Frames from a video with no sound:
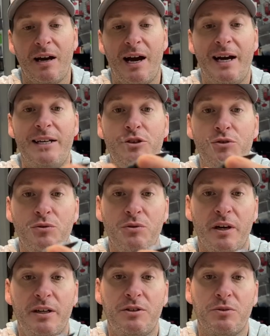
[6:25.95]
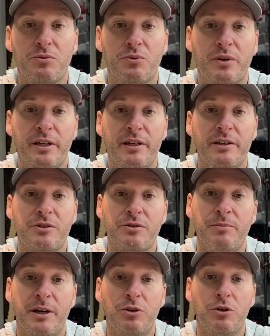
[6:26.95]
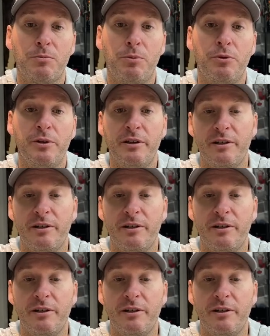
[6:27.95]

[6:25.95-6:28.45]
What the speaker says: I do like to rig it so my hook point